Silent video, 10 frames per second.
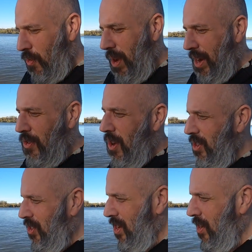I
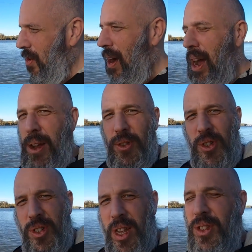crossed into Ohio
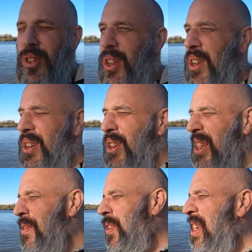just next to
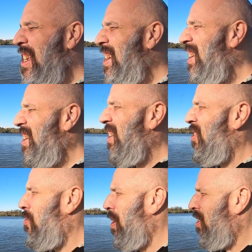Cleveland and
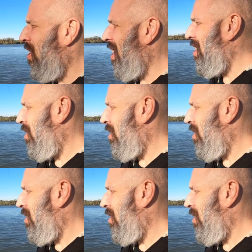spent the night at